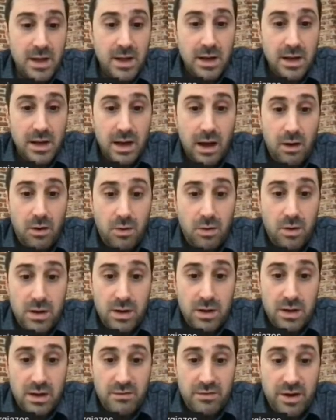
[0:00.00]
Now,
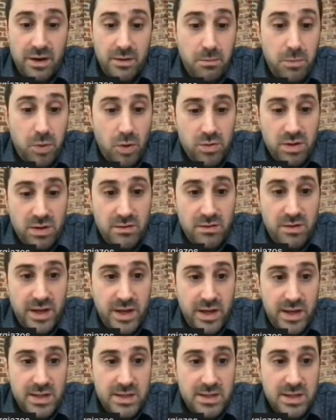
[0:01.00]
very important
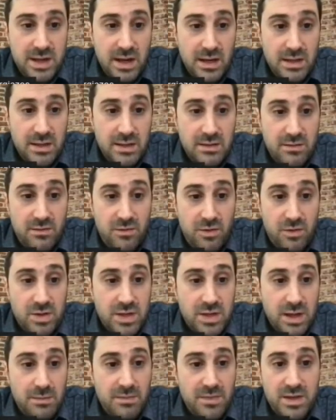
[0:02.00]
thing is that, for
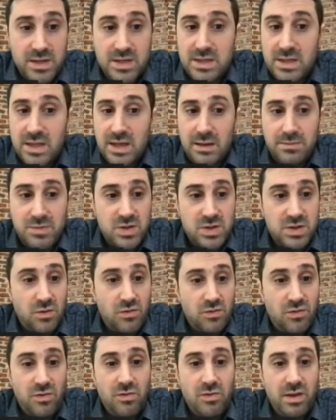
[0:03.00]
example, the steps of
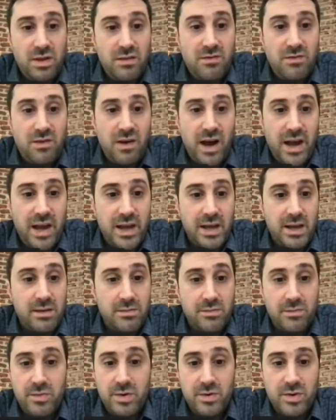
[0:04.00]
gridifying
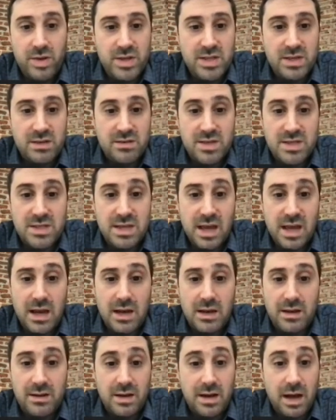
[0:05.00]
and enriching the cell
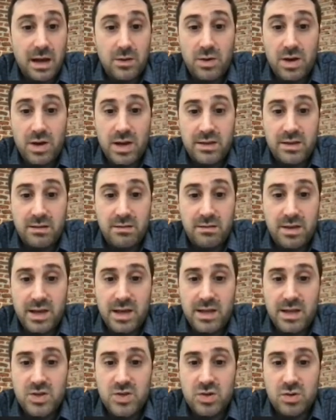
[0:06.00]
and calculating the
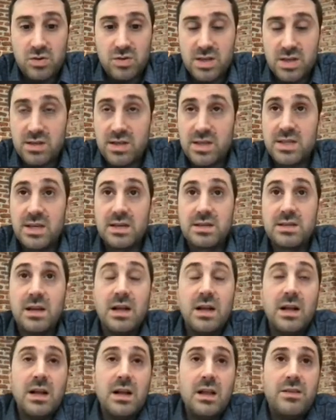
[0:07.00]
Getty sort statistics,
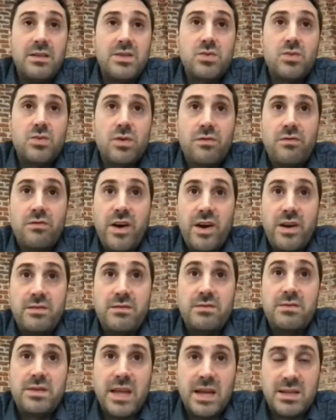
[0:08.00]
these were very
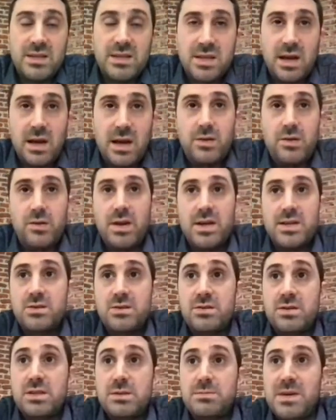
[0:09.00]
intense
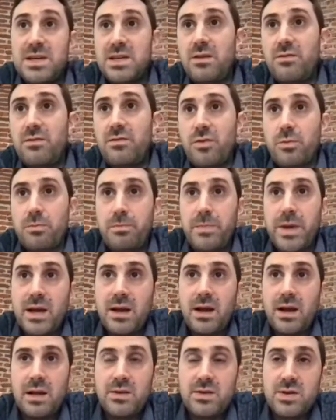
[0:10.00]
calculations, especially for big
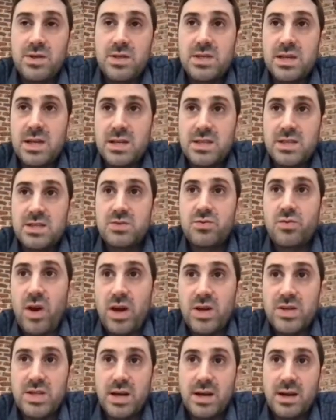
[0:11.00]
countries such as
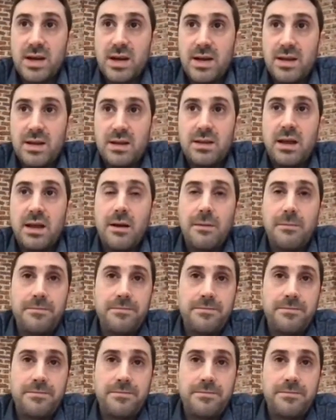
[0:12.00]
Russia, Canada,